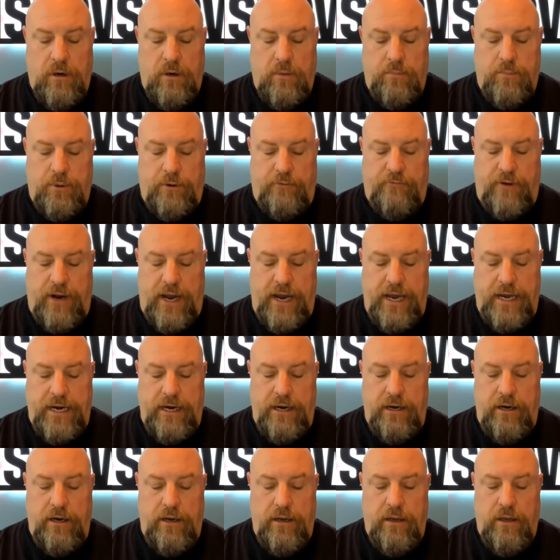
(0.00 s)

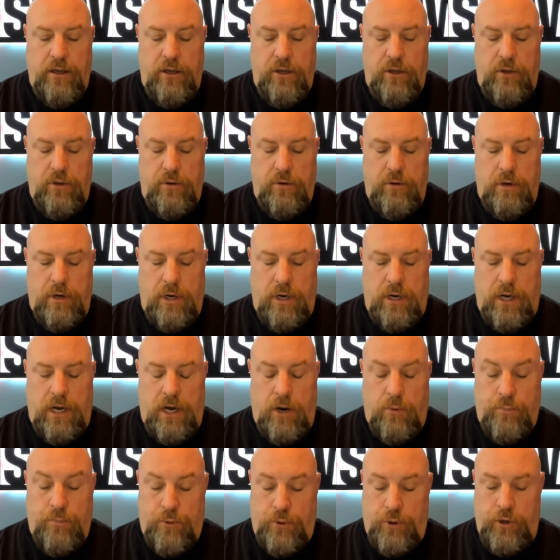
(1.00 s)
provided,
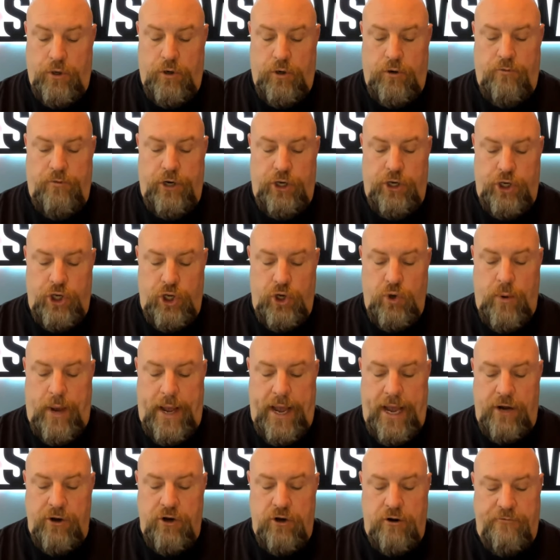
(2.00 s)
approved. Uh, you
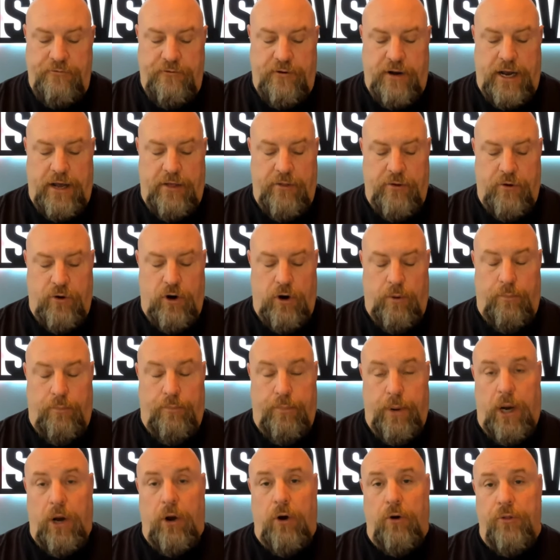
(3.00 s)
and your father are
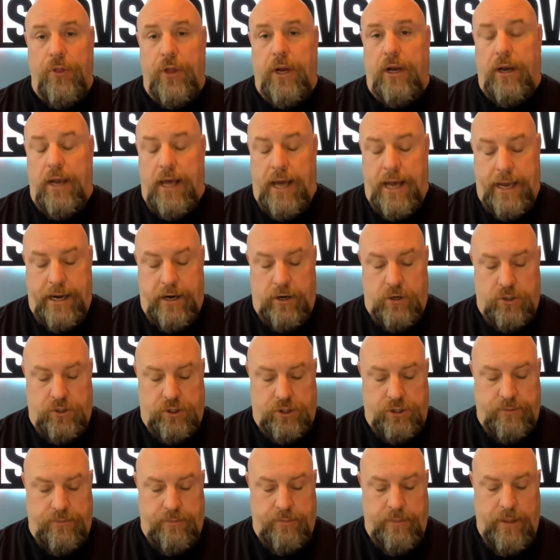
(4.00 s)
both
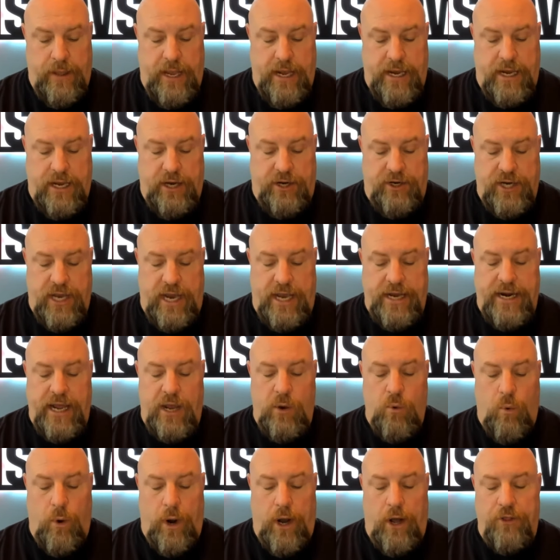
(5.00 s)
liars. It contained
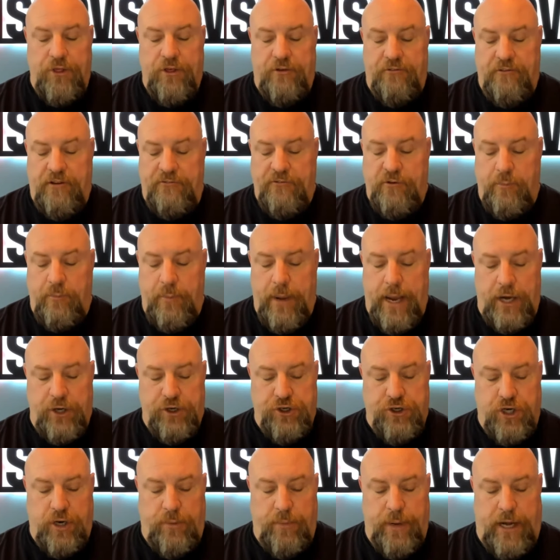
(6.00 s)
a wealth of
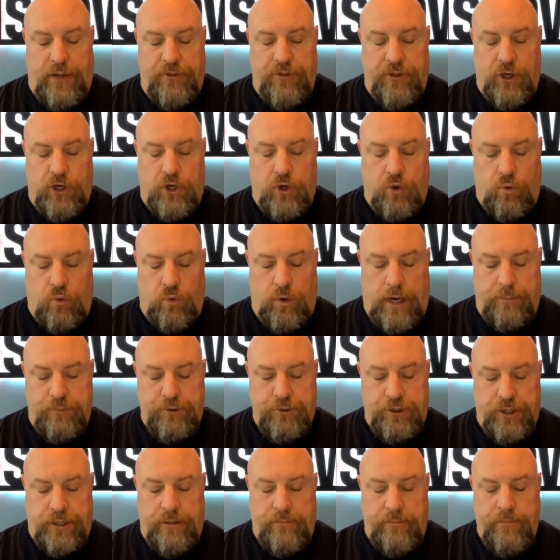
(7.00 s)
information about the
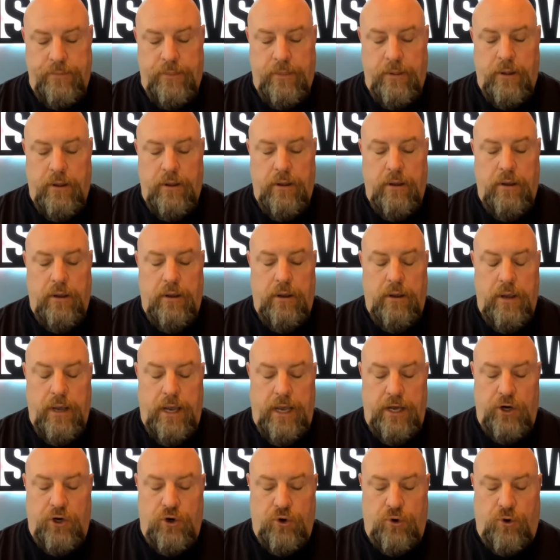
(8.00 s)
corruption
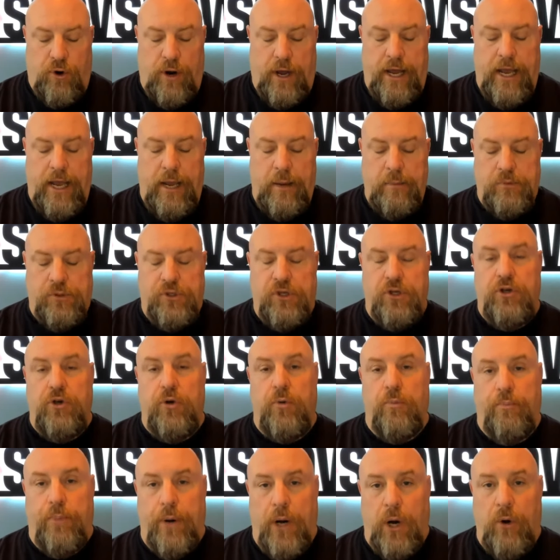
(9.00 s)
and crimes you
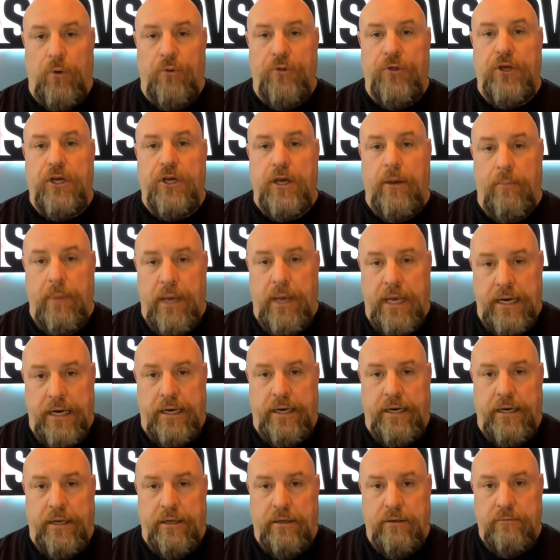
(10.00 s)
both
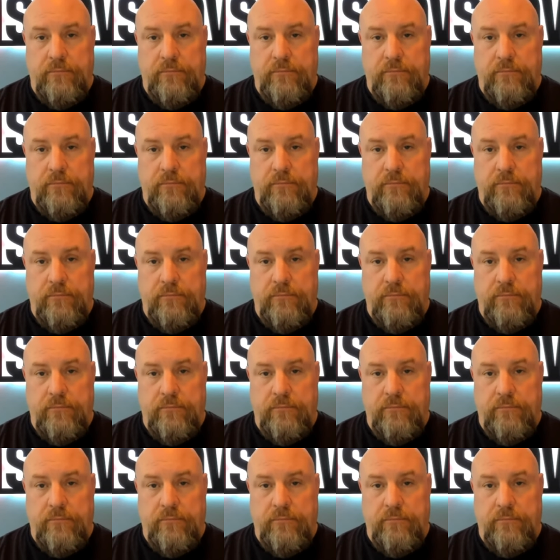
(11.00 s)
committed.